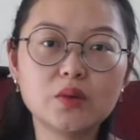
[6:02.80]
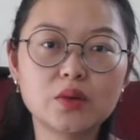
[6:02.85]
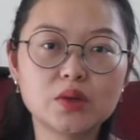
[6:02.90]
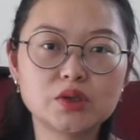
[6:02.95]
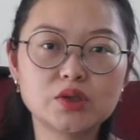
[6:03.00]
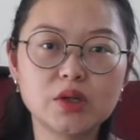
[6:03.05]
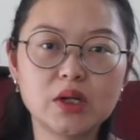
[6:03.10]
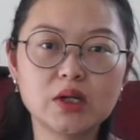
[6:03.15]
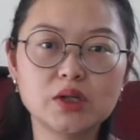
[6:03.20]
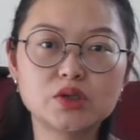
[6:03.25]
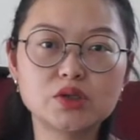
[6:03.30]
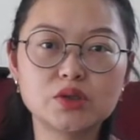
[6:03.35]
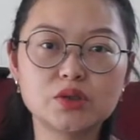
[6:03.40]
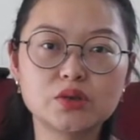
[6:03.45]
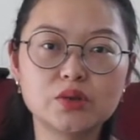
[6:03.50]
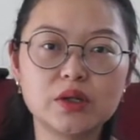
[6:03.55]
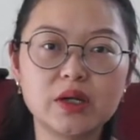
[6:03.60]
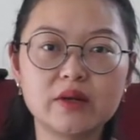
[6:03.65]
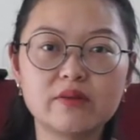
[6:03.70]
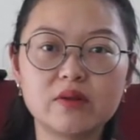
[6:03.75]
are trying to
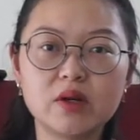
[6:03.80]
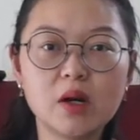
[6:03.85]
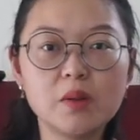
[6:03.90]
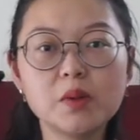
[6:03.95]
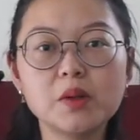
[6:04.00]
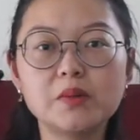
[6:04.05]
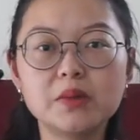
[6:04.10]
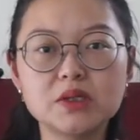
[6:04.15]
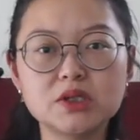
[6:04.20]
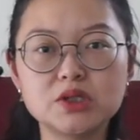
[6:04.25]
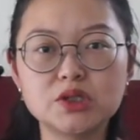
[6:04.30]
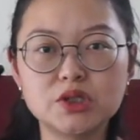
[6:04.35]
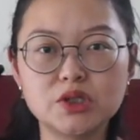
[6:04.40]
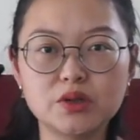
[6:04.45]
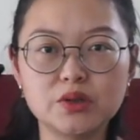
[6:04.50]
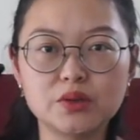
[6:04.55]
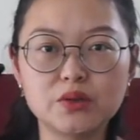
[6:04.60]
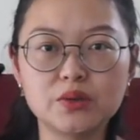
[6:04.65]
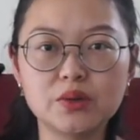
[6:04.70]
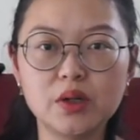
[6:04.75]
give compliments
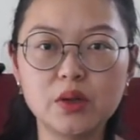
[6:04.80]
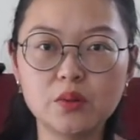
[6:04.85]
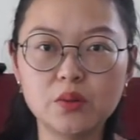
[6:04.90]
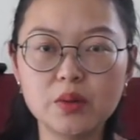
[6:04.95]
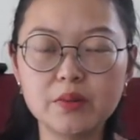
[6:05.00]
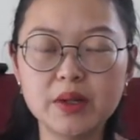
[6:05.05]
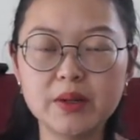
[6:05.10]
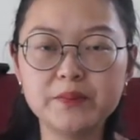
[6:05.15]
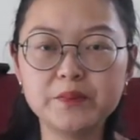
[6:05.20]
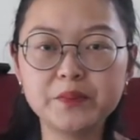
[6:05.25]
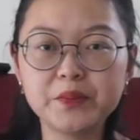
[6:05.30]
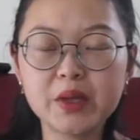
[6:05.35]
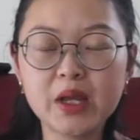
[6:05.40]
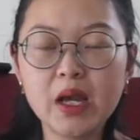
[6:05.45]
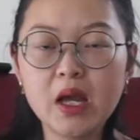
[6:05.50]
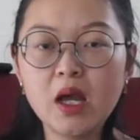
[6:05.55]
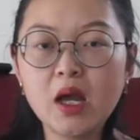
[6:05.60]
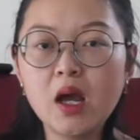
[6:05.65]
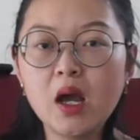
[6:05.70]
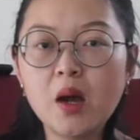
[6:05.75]
to a woman."
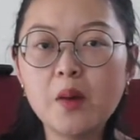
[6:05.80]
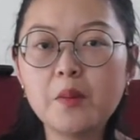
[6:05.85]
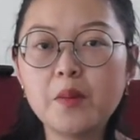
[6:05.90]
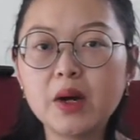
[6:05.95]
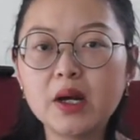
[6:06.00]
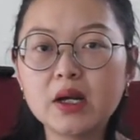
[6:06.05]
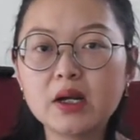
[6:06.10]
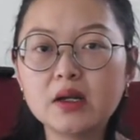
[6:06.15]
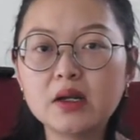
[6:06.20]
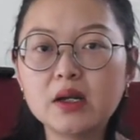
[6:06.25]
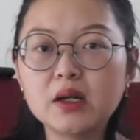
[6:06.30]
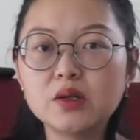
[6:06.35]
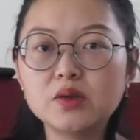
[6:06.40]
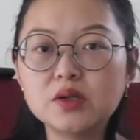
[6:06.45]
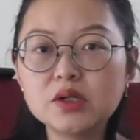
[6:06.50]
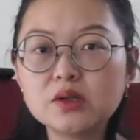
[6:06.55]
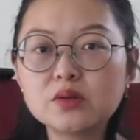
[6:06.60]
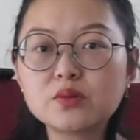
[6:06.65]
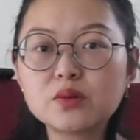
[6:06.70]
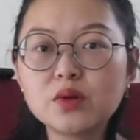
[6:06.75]
But you
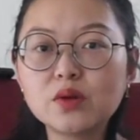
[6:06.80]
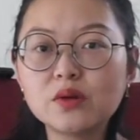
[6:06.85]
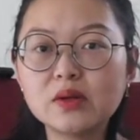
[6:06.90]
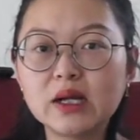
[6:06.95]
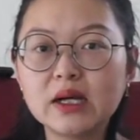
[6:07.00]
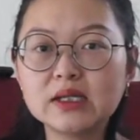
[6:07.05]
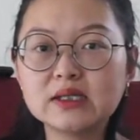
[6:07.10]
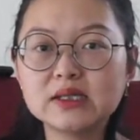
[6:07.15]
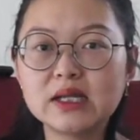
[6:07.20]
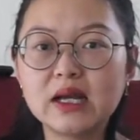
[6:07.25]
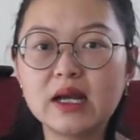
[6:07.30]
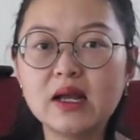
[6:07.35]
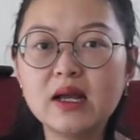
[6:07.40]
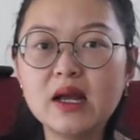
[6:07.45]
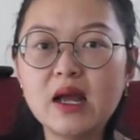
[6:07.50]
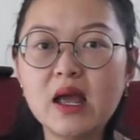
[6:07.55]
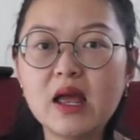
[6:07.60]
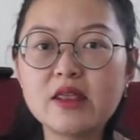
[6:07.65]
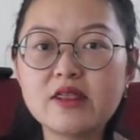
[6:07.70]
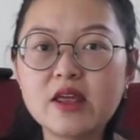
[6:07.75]
didn't realize that
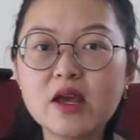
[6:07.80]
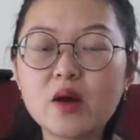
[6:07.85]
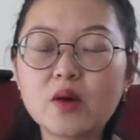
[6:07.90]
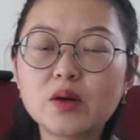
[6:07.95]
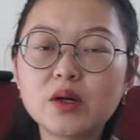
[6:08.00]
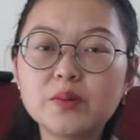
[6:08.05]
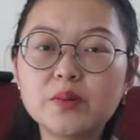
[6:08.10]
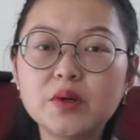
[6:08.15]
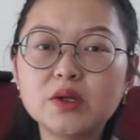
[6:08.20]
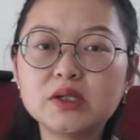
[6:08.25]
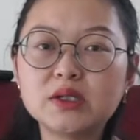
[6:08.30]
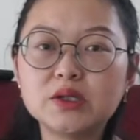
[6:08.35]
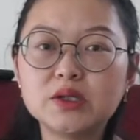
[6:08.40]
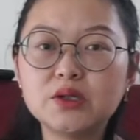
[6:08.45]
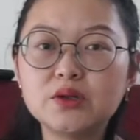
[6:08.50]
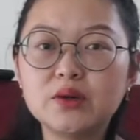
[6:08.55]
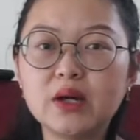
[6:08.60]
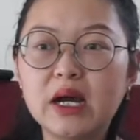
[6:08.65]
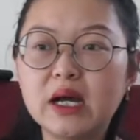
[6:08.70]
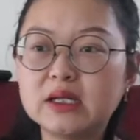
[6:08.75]
they already put
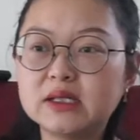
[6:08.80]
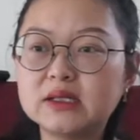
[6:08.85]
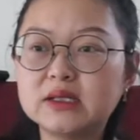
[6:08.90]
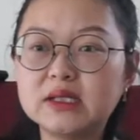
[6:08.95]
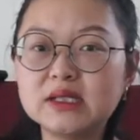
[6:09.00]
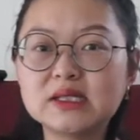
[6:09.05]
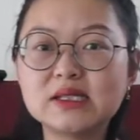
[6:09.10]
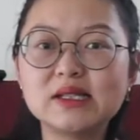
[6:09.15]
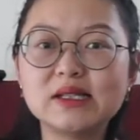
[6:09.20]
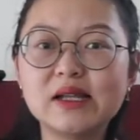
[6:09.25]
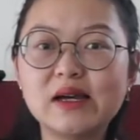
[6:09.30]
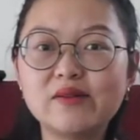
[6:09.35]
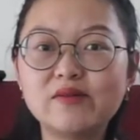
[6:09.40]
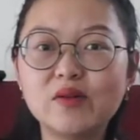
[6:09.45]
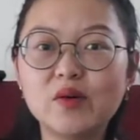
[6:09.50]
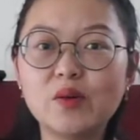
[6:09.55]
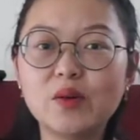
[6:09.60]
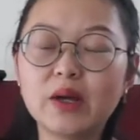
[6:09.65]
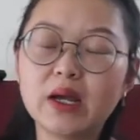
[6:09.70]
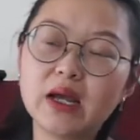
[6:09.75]
you at this
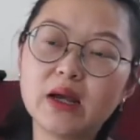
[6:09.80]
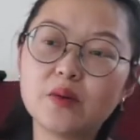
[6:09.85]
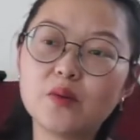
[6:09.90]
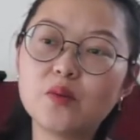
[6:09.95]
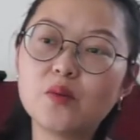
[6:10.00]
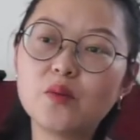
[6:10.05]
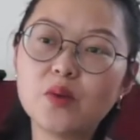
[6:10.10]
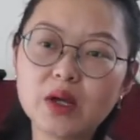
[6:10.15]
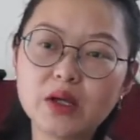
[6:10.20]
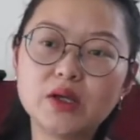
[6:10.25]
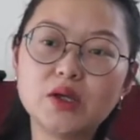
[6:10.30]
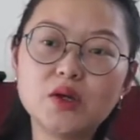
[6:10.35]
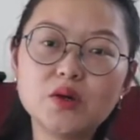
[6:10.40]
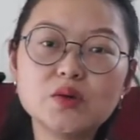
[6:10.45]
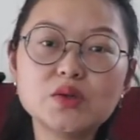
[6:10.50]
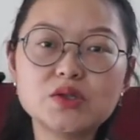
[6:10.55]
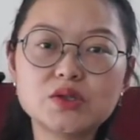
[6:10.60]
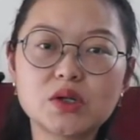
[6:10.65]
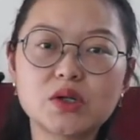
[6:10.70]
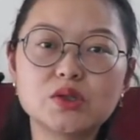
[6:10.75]
level, and when you
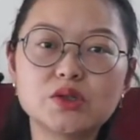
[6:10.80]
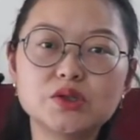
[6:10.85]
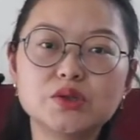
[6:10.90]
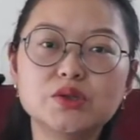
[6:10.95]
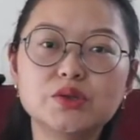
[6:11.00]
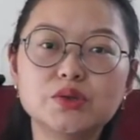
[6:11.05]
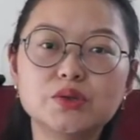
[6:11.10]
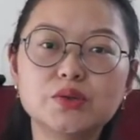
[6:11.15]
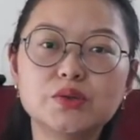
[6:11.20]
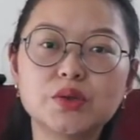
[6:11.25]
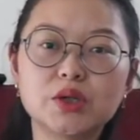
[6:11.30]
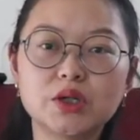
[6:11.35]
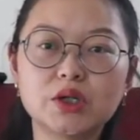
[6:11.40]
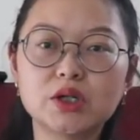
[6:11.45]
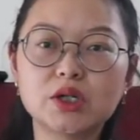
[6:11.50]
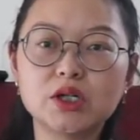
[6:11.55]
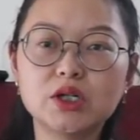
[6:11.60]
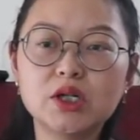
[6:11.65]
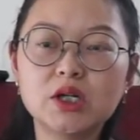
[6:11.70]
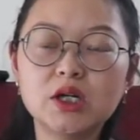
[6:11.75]
start to do work,